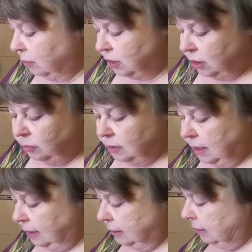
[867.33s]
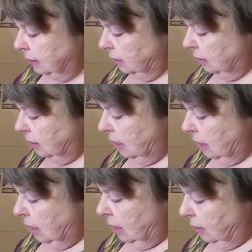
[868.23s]
how to use this.
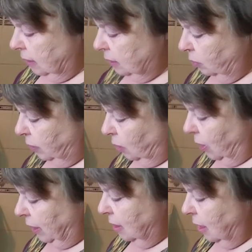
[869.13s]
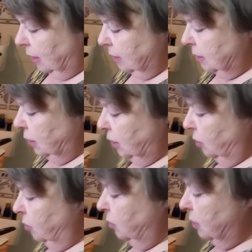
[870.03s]
This will be quite nice to
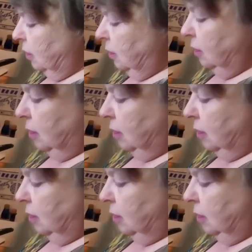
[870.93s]
use